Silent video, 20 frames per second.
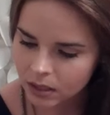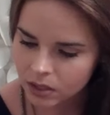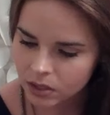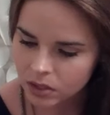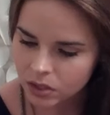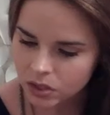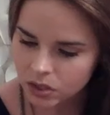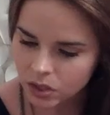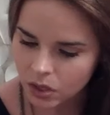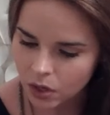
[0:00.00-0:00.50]

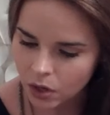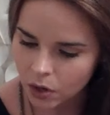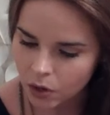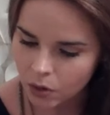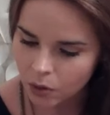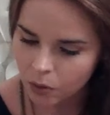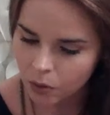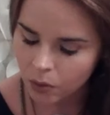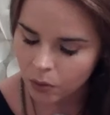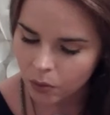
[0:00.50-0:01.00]

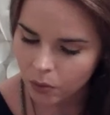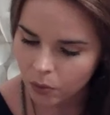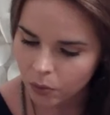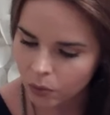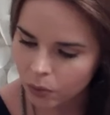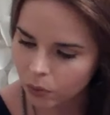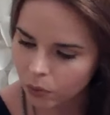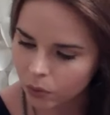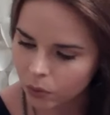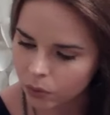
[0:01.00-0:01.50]

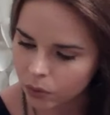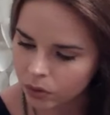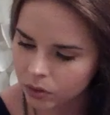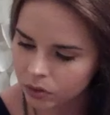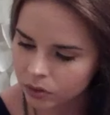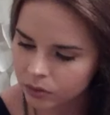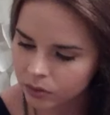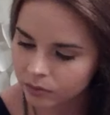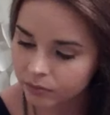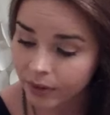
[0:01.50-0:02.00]
So
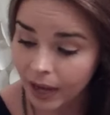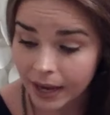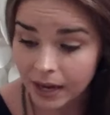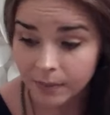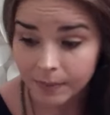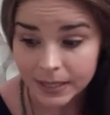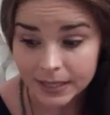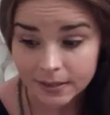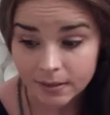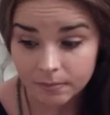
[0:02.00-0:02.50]

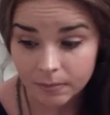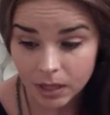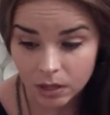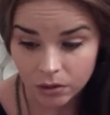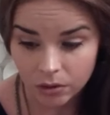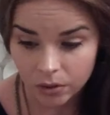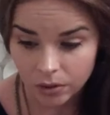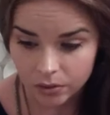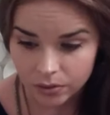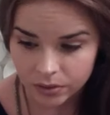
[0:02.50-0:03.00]
vitamins and
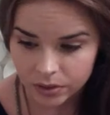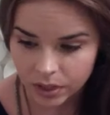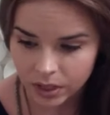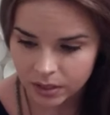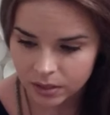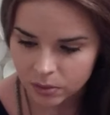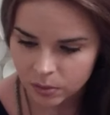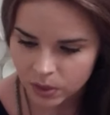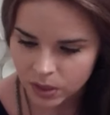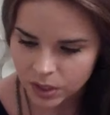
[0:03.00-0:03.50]
minerals,
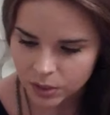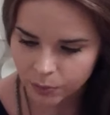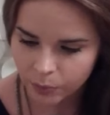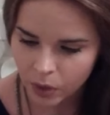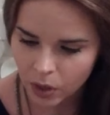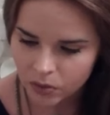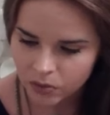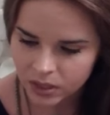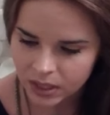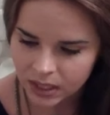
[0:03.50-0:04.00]
good source of
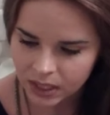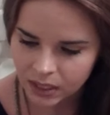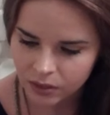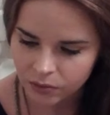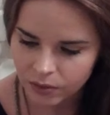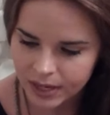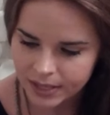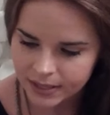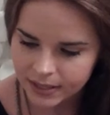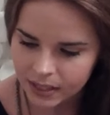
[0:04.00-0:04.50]
protein,
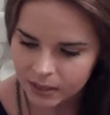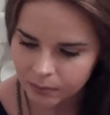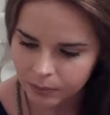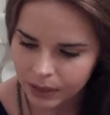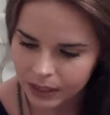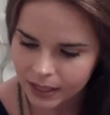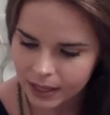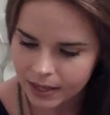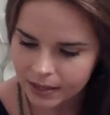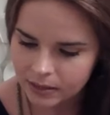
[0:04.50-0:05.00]
red skin
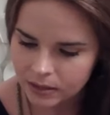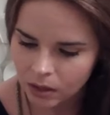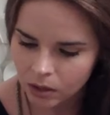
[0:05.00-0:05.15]
peanuts,